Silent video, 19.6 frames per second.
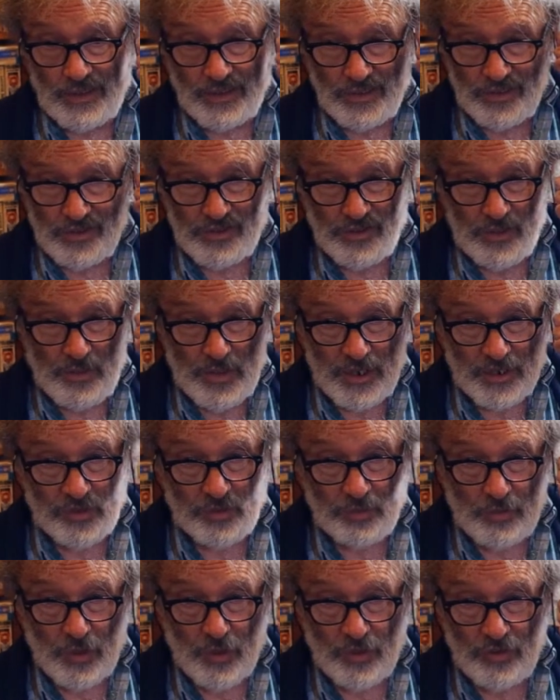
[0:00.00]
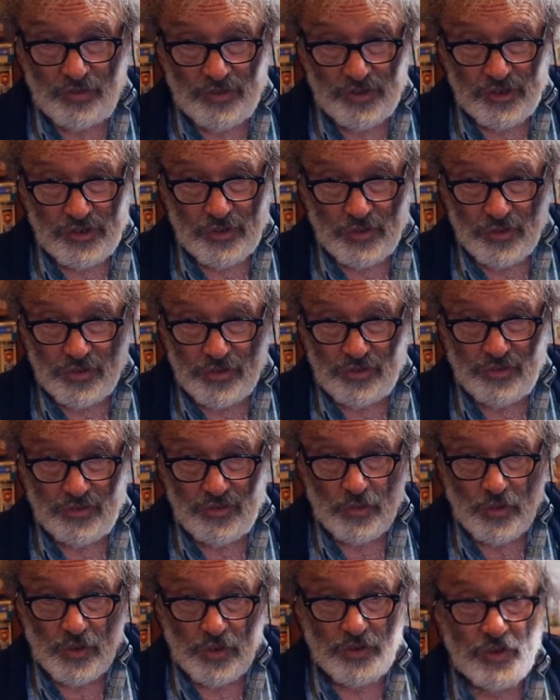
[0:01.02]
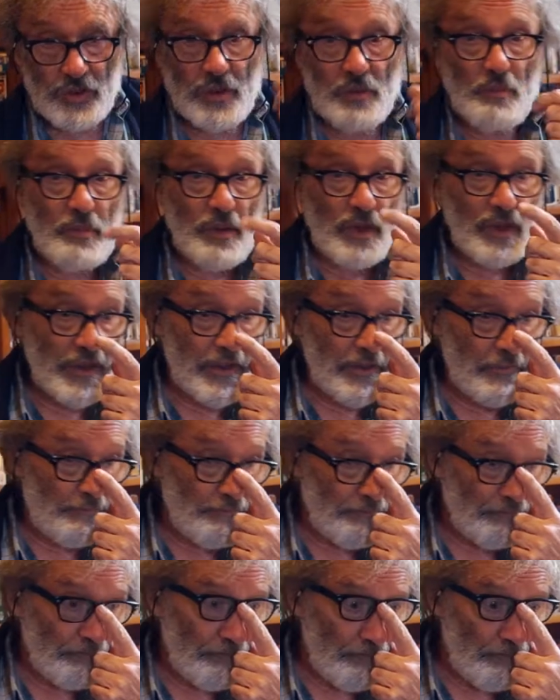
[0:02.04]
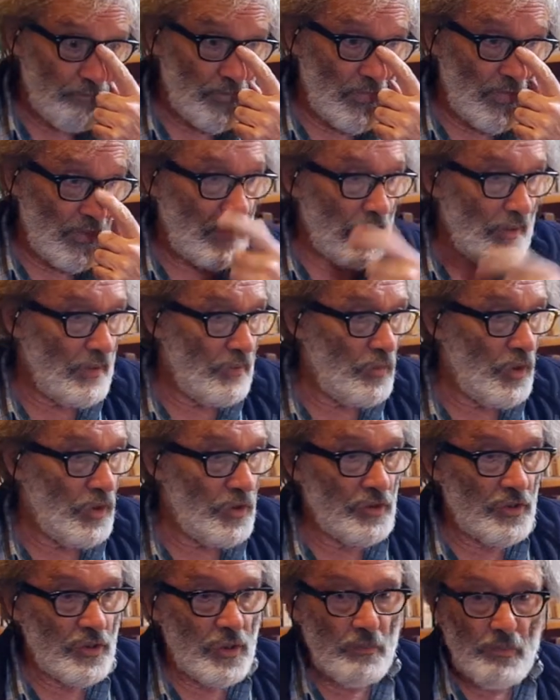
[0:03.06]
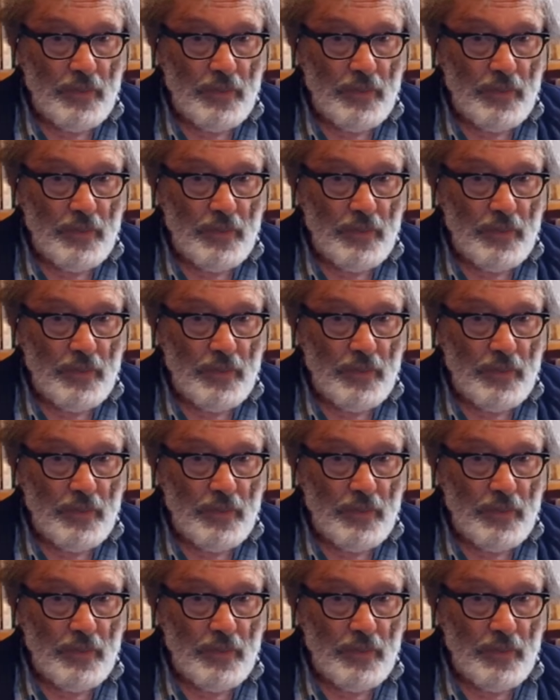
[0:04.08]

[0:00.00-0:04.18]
you're a bit sport for choice for what you can buy, what you can